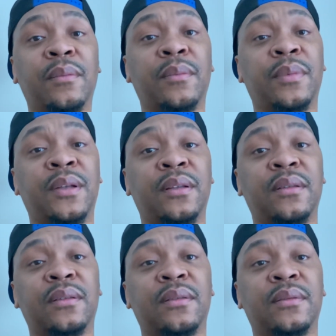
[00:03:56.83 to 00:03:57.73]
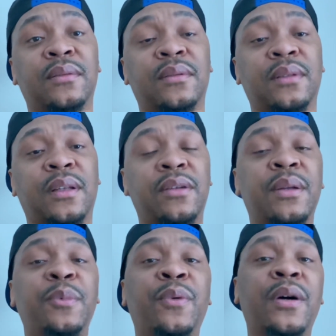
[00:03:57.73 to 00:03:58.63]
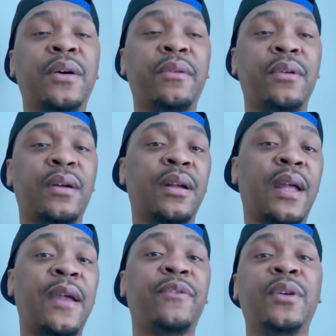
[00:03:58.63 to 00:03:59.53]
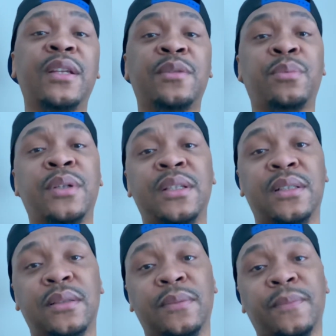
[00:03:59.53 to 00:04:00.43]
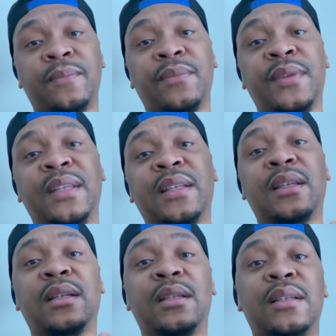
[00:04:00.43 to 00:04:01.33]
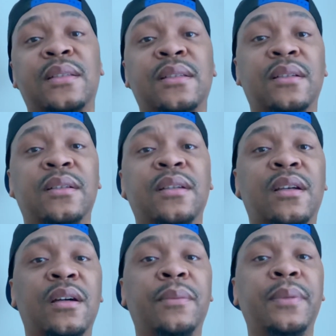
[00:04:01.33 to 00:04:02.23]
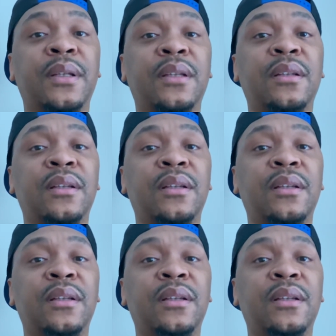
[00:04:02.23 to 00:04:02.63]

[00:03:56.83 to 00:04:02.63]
But don't get me wrong, Averitt Express, it's a good company.